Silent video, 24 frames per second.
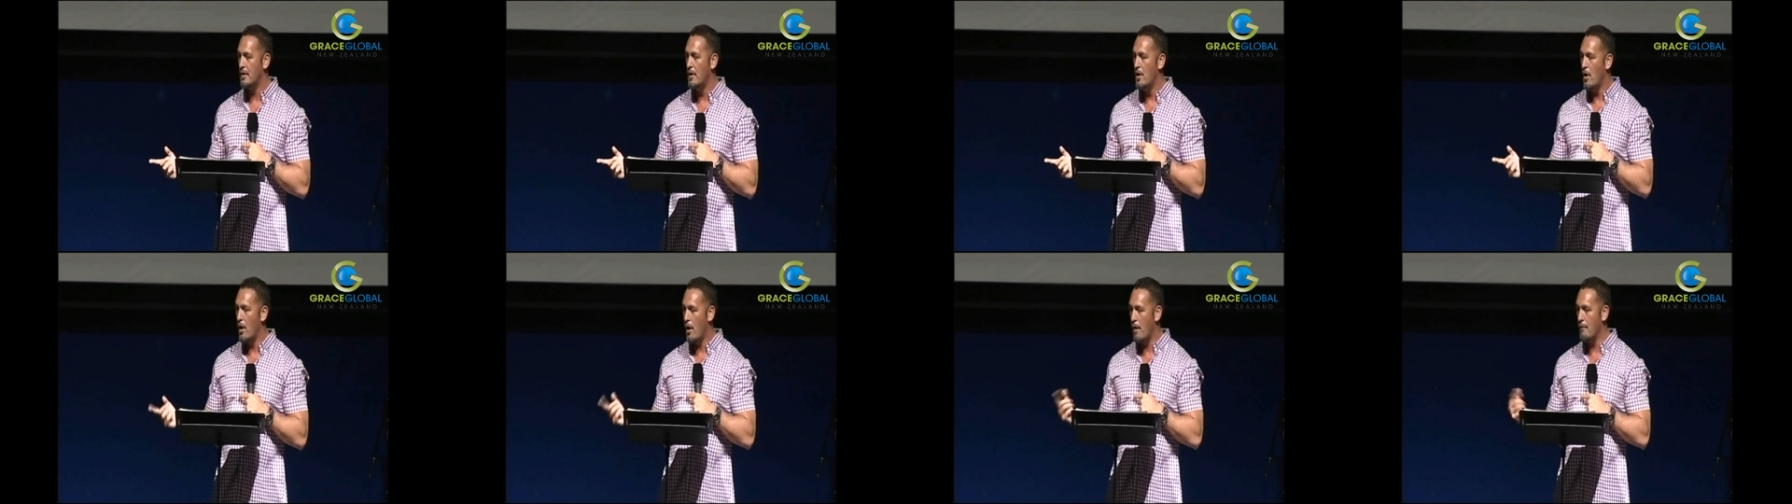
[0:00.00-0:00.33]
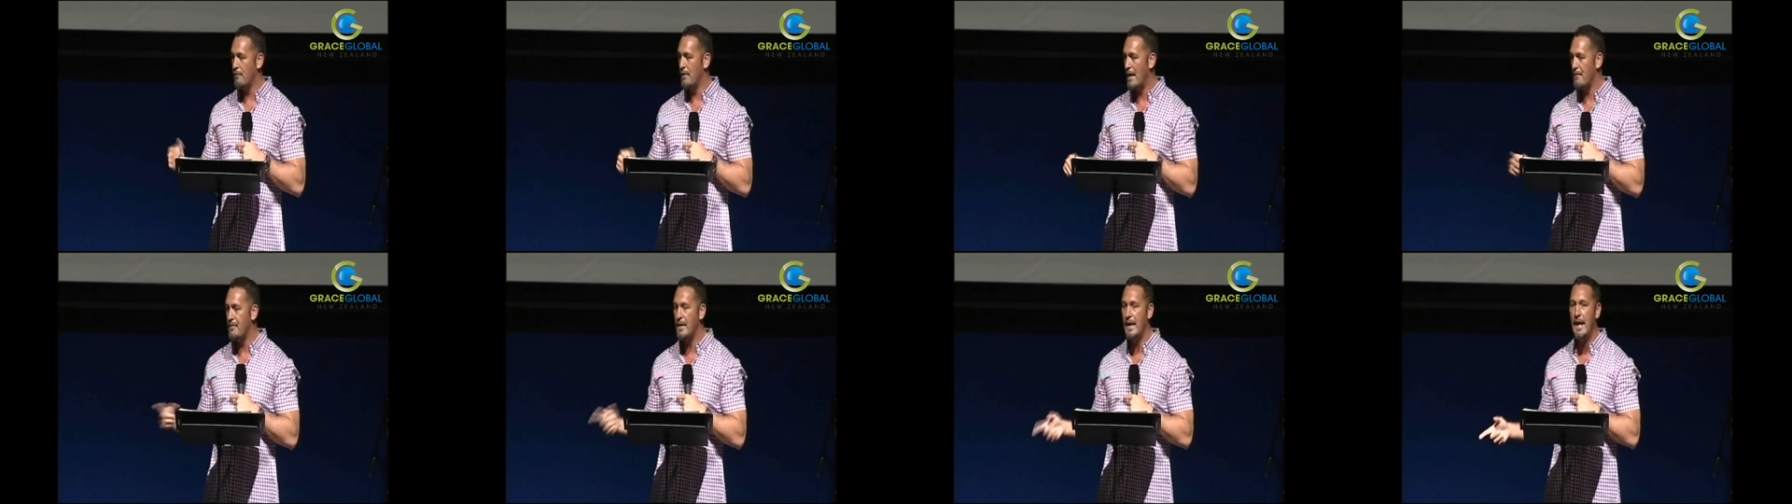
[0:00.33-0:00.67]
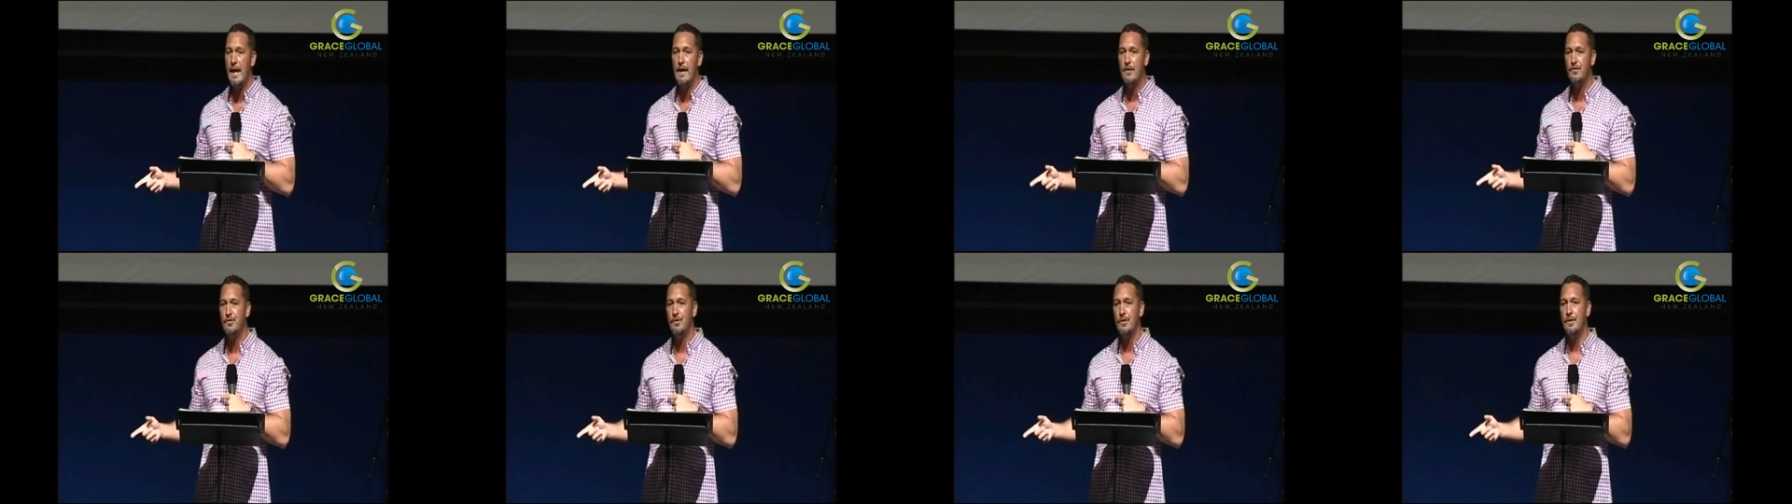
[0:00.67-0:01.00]
of love and
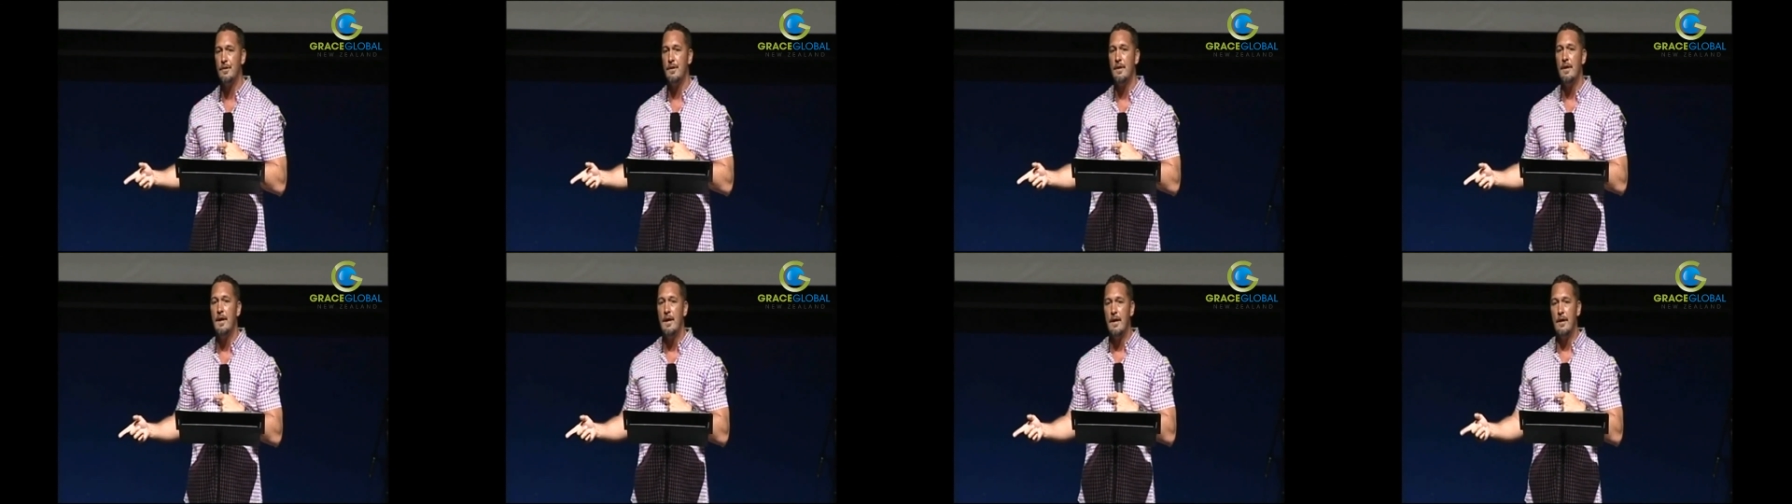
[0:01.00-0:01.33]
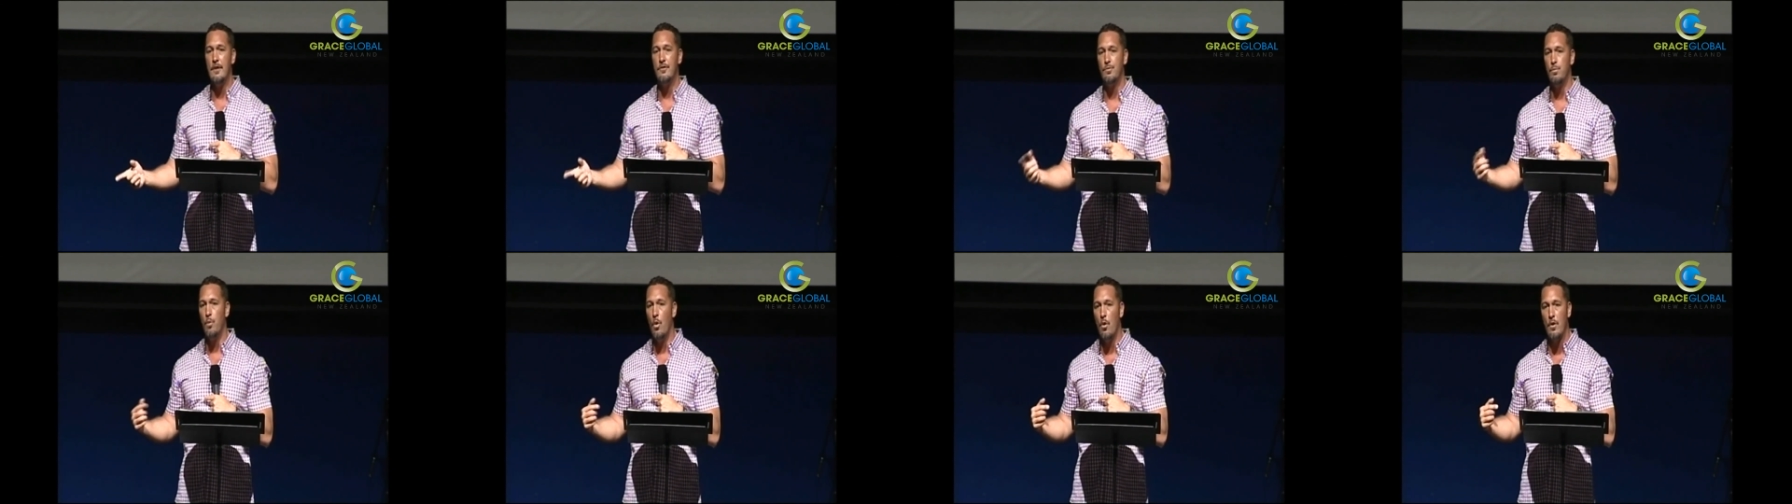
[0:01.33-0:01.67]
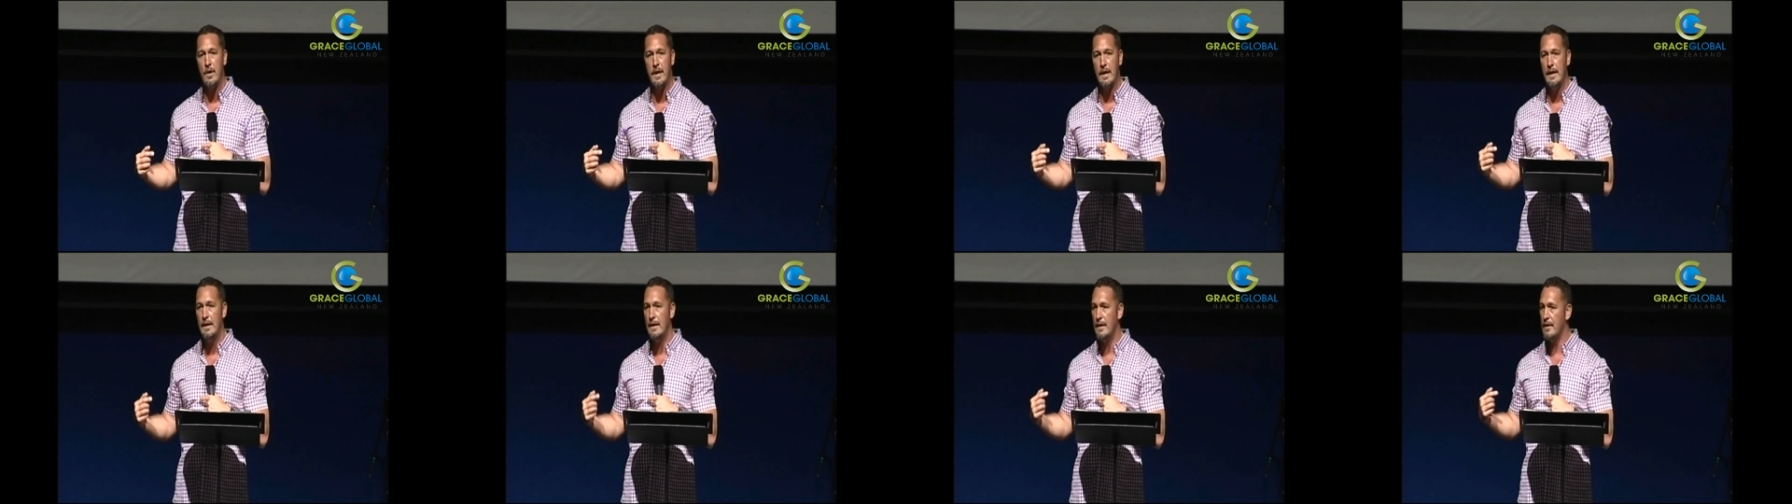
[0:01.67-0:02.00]
action is
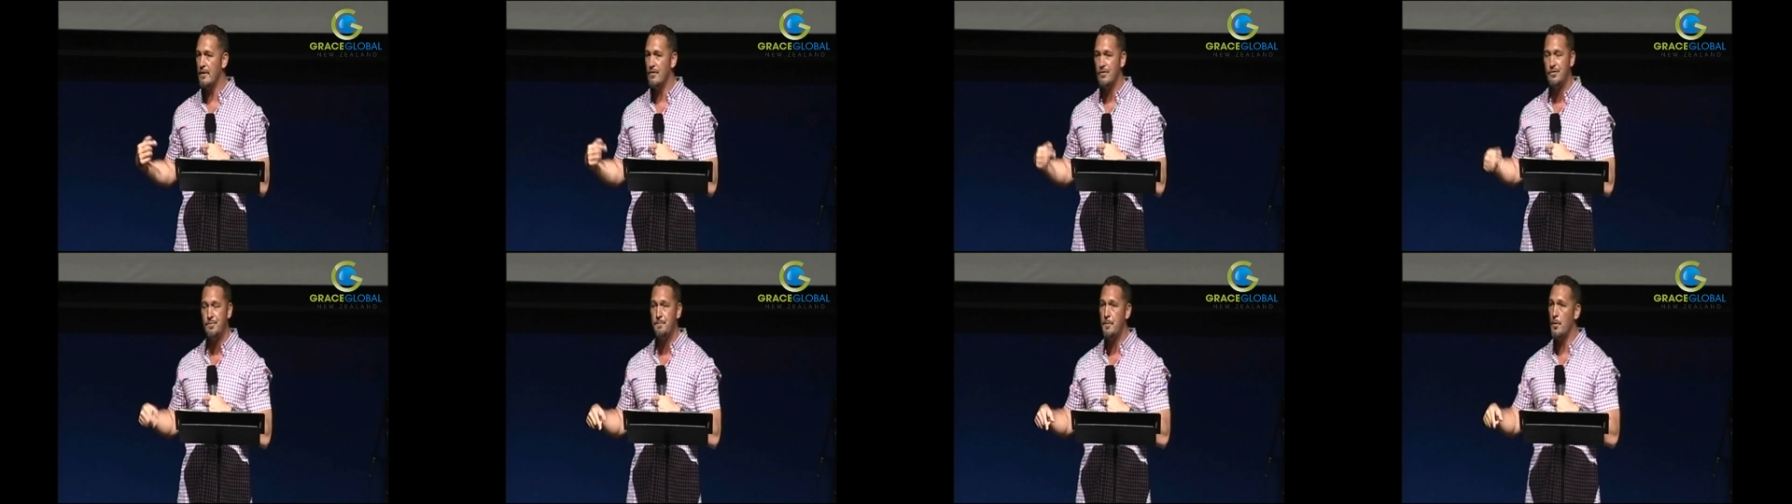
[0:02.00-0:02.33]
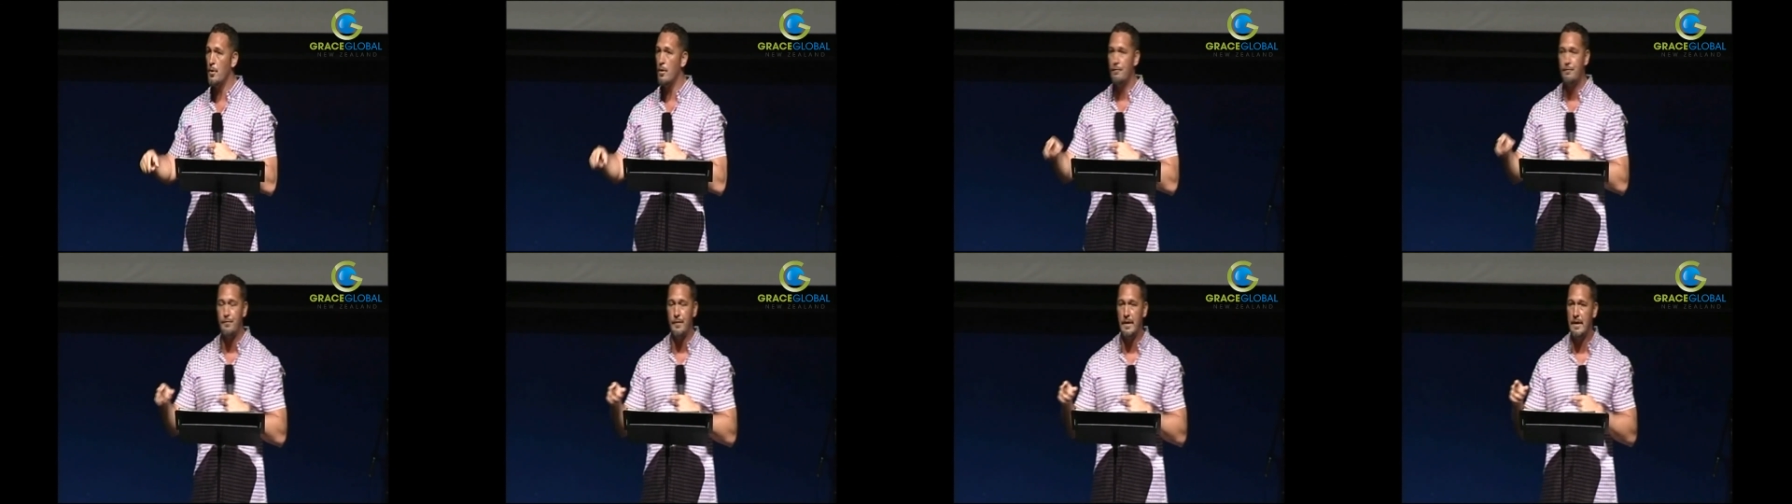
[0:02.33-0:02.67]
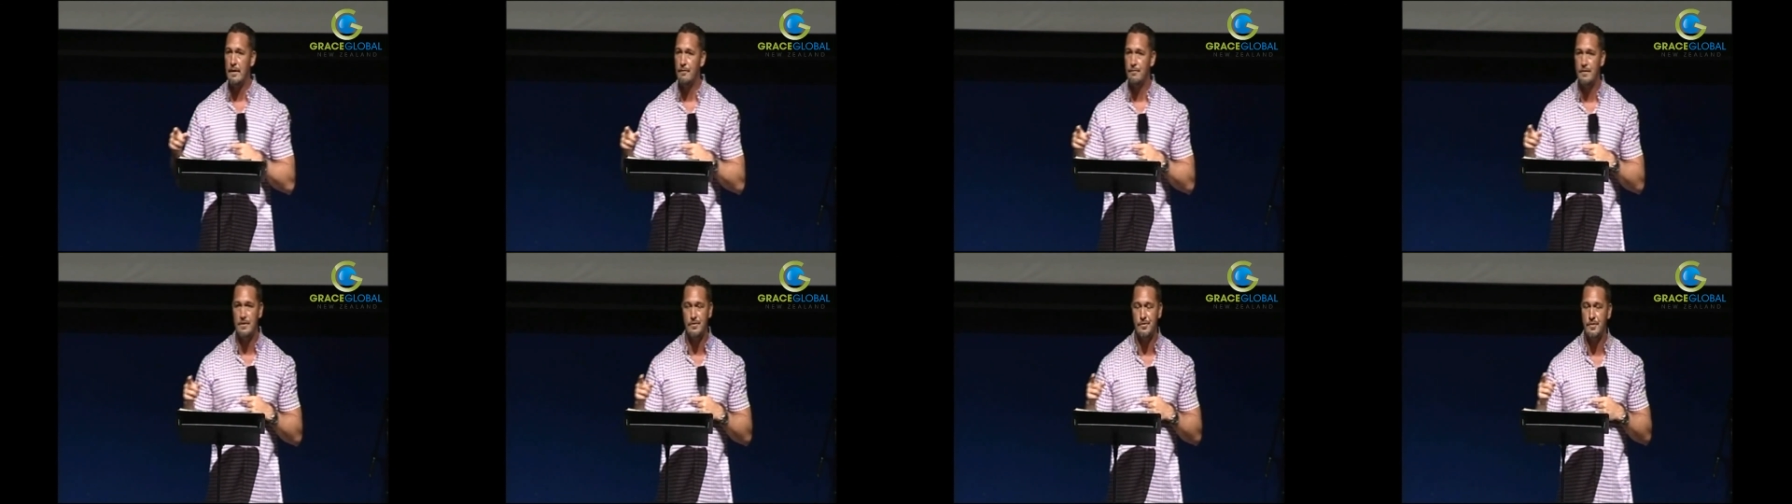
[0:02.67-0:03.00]
walking in a spirit of
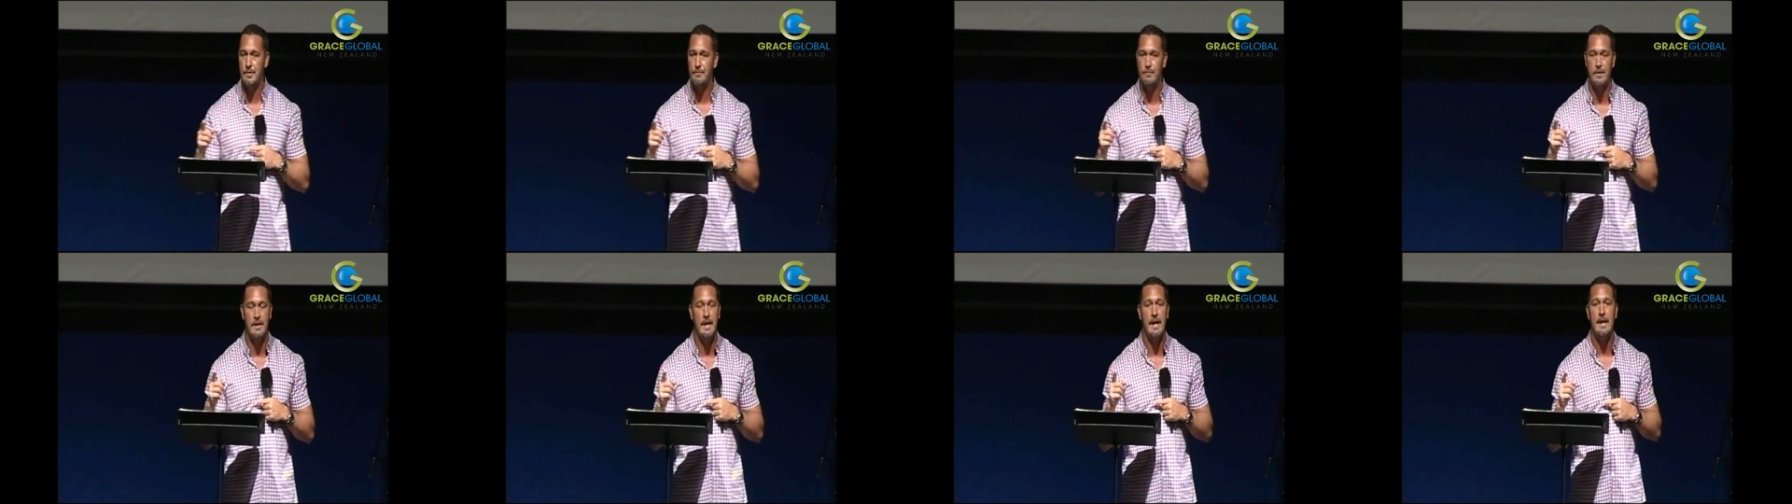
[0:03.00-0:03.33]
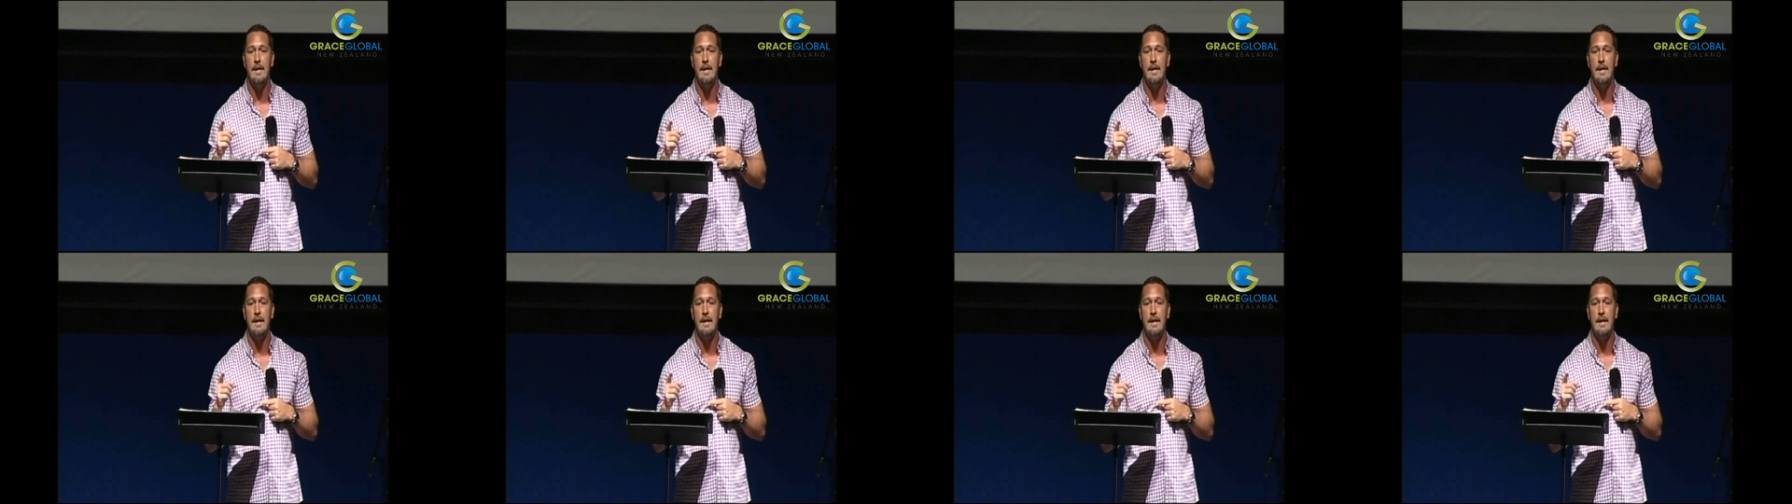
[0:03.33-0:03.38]
forgiveness every day.